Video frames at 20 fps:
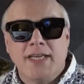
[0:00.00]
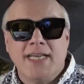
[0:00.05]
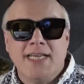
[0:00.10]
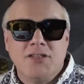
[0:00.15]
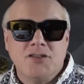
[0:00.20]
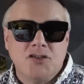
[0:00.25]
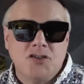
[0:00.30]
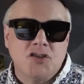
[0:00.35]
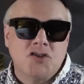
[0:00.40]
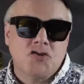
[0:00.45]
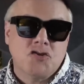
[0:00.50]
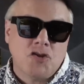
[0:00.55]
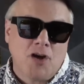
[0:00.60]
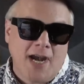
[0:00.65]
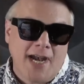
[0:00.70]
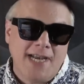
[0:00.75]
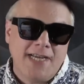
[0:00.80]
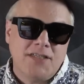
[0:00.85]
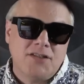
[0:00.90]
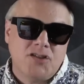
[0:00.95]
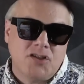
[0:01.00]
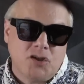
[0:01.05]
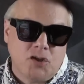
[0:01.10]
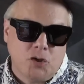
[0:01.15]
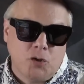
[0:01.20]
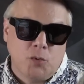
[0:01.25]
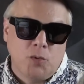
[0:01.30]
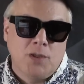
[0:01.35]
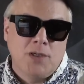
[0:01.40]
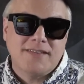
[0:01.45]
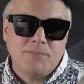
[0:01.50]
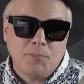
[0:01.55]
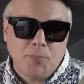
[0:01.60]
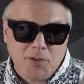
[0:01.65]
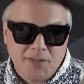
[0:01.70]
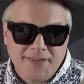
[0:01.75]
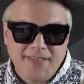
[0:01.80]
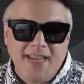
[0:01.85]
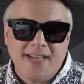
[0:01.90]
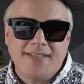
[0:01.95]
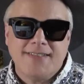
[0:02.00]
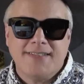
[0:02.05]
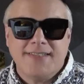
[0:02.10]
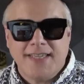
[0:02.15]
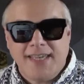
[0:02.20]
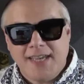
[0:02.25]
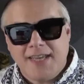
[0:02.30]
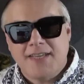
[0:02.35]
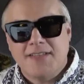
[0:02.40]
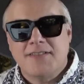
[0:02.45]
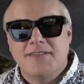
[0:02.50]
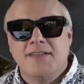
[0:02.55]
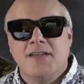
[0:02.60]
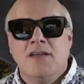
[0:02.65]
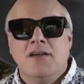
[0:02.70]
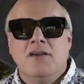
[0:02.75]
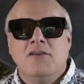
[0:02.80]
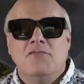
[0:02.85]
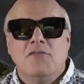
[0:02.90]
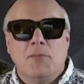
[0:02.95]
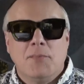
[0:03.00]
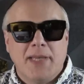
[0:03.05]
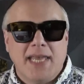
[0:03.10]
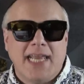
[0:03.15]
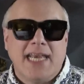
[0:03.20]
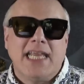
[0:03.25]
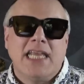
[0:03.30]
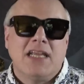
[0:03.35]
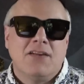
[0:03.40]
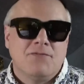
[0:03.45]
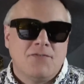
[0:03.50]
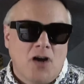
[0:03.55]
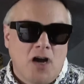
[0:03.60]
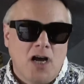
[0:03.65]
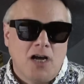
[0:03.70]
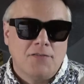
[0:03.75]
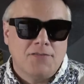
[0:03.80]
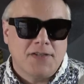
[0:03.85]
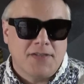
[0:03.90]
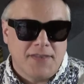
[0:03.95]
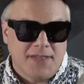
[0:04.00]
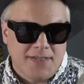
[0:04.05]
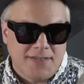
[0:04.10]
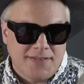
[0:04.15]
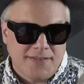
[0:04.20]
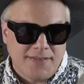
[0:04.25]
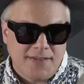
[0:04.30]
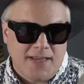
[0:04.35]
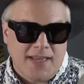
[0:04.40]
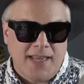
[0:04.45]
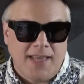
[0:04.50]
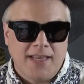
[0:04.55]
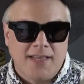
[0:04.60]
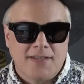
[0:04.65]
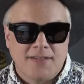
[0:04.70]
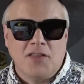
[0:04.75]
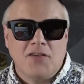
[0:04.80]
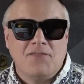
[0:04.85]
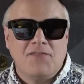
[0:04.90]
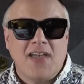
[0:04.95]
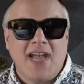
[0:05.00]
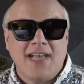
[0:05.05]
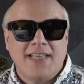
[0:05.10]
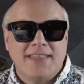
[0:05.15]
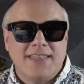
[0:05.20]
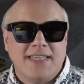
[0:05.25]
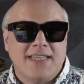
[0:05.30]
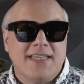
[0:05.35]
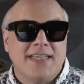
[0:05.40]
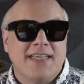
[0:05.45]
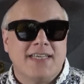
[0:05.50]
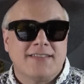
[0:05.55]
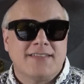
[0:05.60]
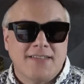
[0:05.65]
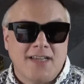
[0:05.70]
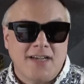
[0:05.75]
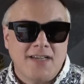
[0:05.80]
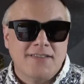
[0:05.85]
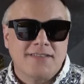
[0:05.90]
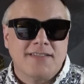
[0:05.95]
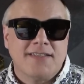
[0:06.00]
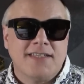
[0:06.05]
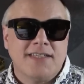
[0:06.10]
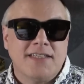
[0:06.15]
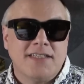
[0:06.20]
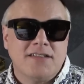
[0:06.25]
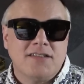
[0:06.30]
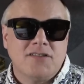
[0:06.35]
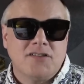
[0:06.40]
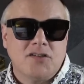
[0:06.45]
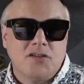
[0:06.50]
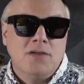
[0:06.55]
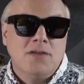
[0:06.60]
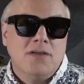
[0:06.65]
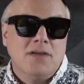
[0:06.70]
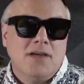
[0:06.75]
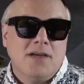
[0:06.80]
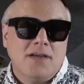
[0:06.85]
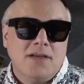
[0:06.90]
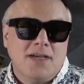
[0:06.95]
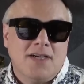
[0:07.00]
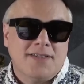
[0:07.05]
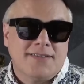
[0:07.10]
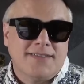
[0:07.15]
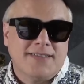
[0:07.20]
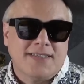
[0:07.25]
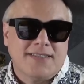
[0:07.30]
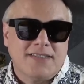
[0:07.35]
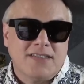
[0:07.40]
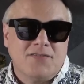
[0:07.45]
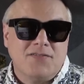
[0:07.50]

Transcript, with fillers: I do to try to protect kids from getting involved in this? And the fact that it does lead to addictive